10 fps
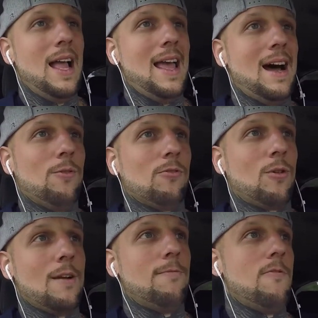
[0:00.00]
And I was
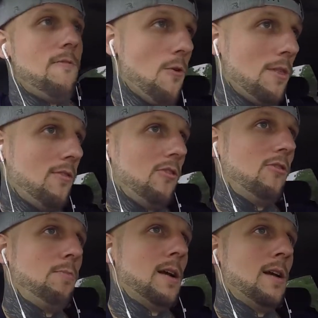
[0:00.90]
grateful for this
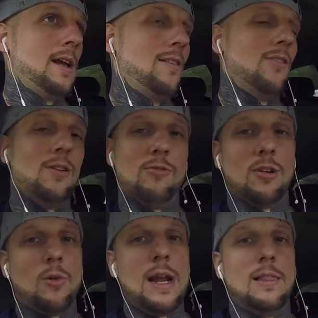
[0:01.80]
experience, and it was a
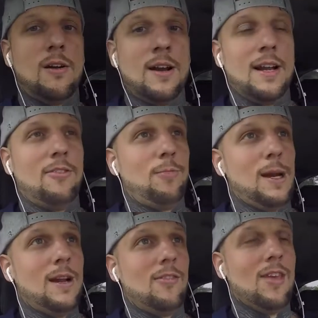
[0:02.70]
great learning
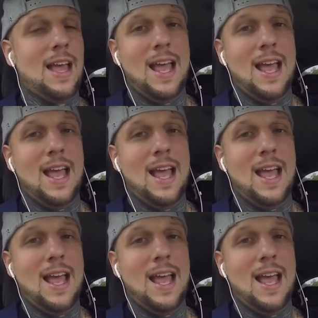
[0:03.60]
experience.